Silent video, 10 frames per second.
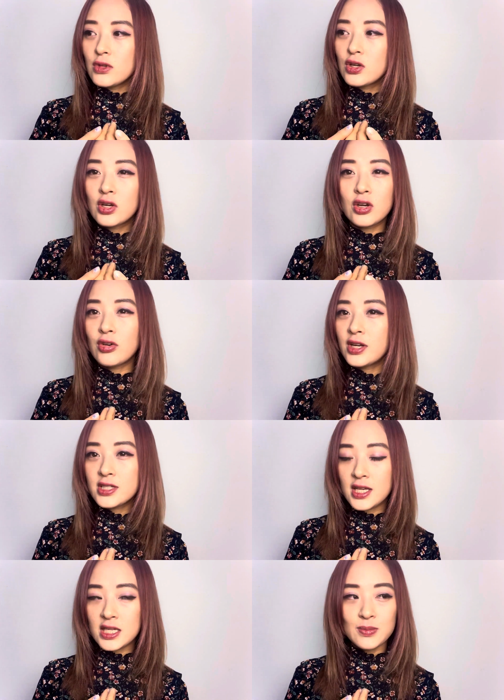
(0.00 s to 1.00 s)
You could
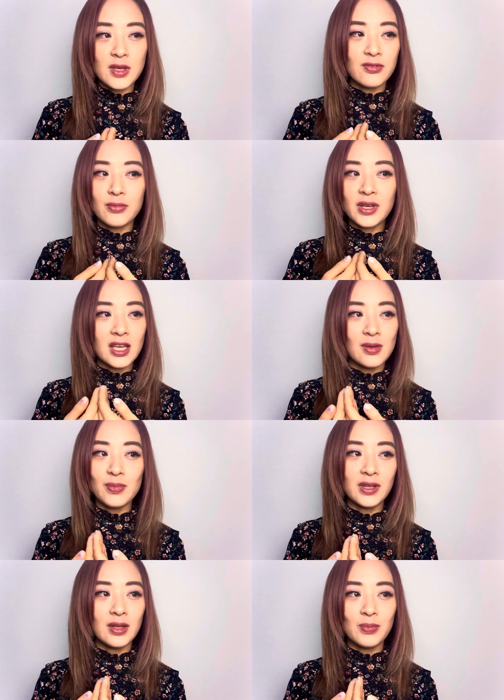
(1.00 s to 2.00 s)
criticize me for being
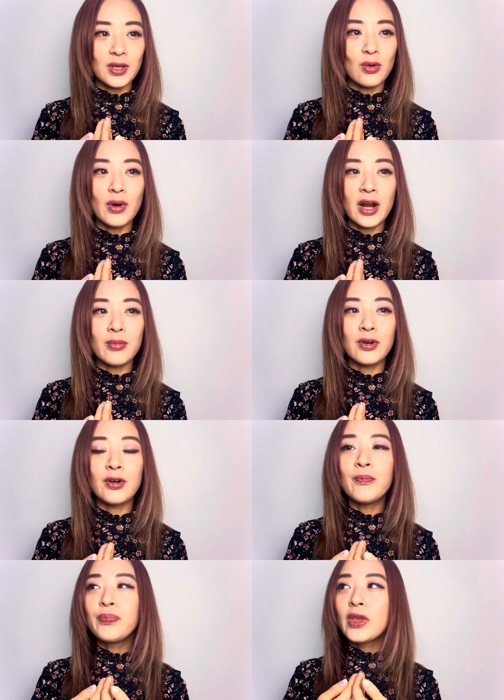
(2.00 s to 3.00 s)
hippy-dippy or
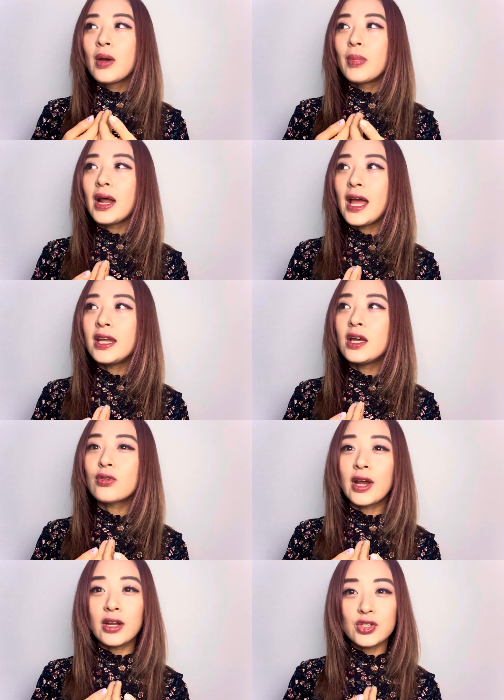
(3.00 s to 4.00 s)
whatever, but any
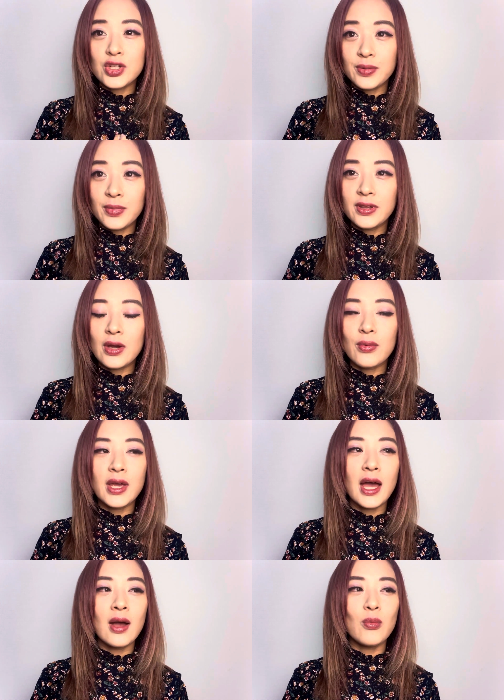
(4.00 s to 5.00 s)
great achievement that we
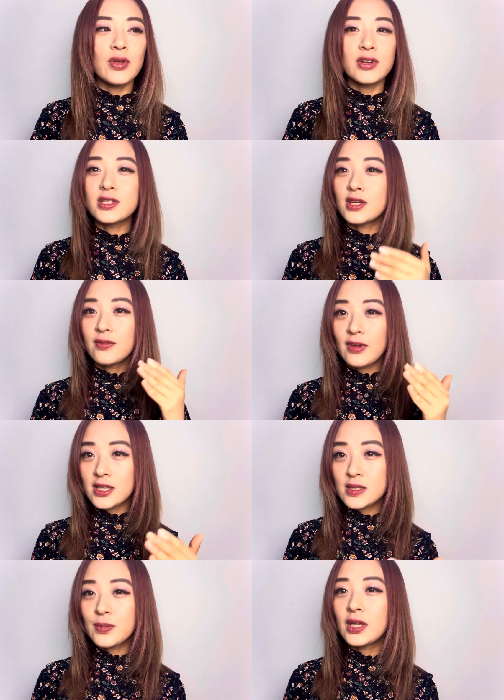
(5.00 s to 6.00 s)
have, whether it's
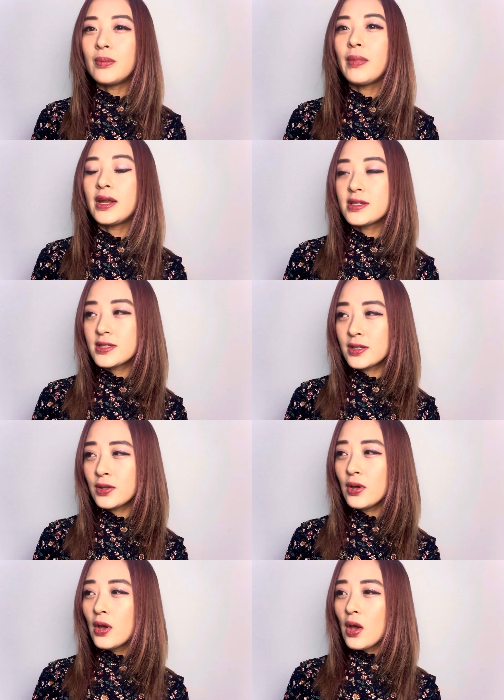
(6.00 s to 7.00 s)
advancement in
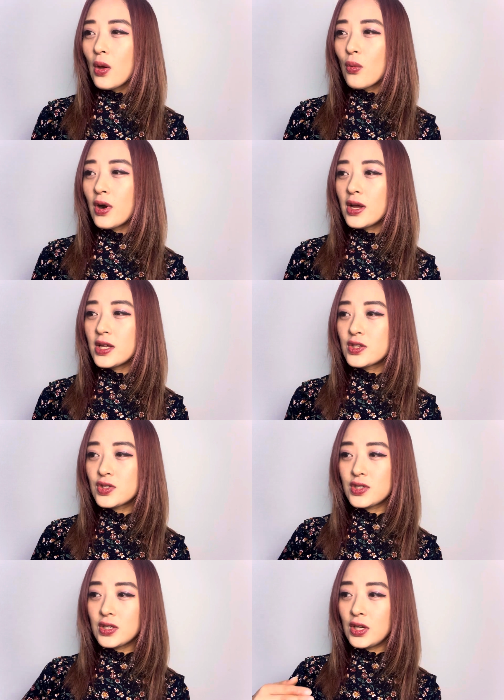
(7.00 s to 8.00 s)
medicine, where
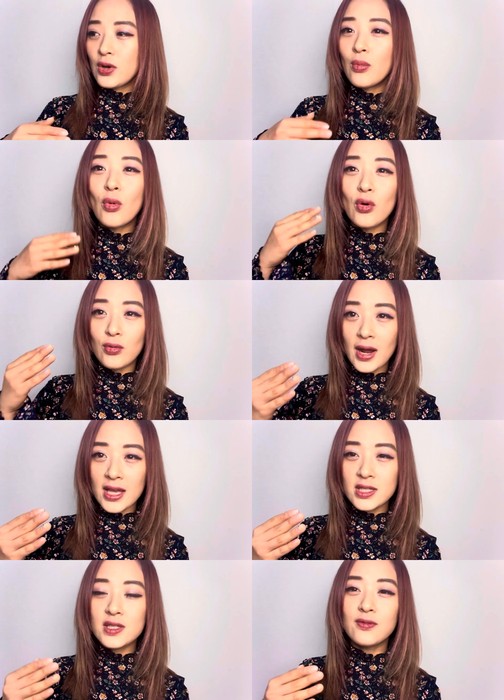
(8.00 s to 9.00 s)
it's, you know, more
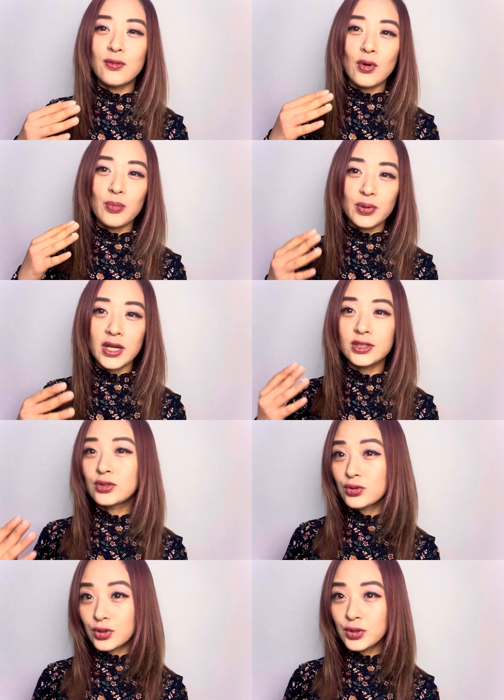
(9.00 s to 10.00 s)
rights for
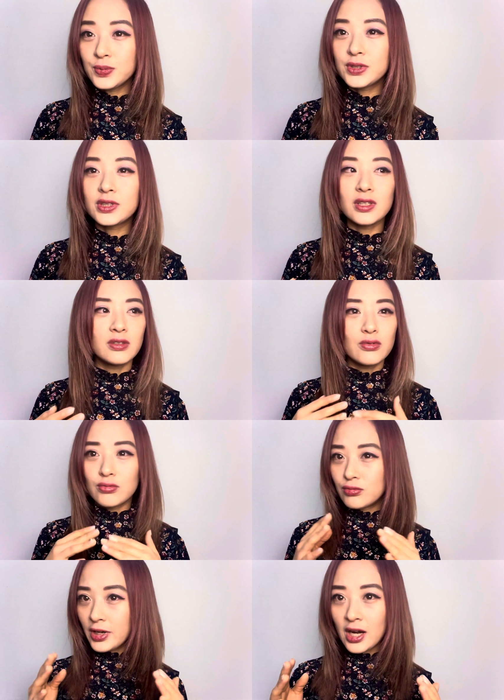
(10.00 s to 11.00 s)
oppressed groups,
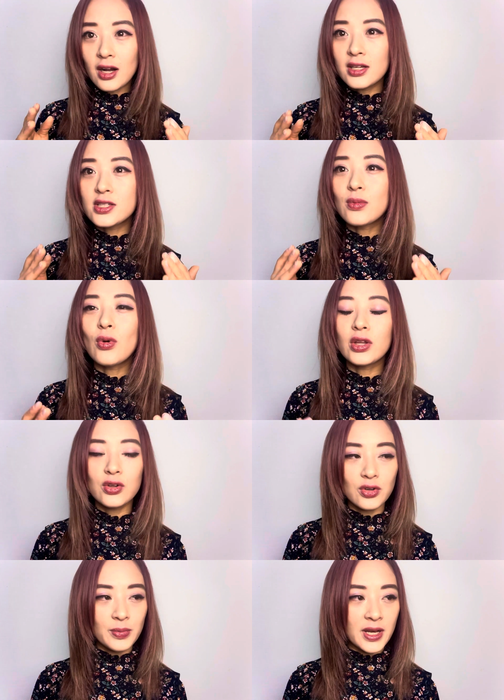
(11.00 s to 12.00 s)
regardless of what
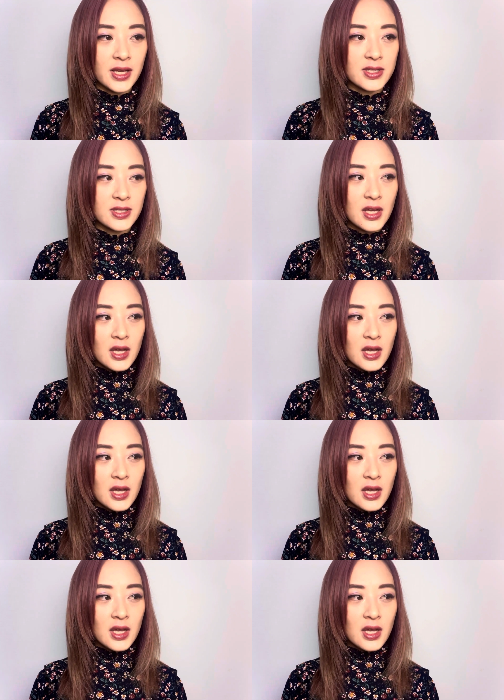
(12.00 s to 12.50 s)
group it is,